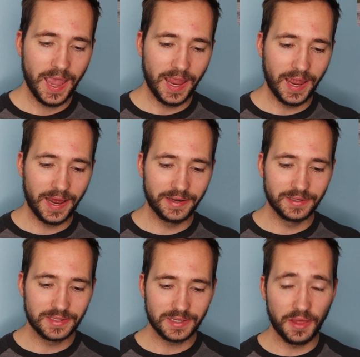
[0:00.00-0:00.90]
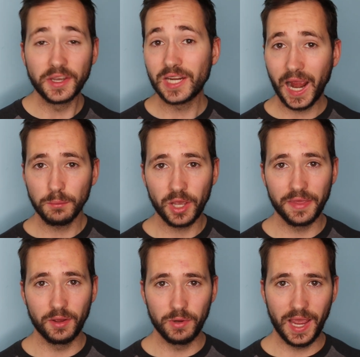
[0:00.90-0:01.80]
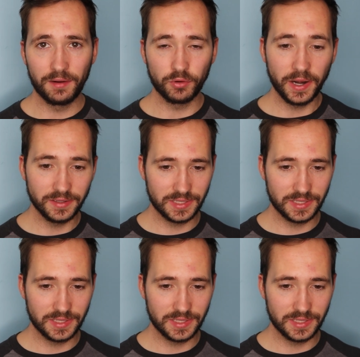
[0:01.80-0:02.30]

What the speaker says: And the timeline that we have, right?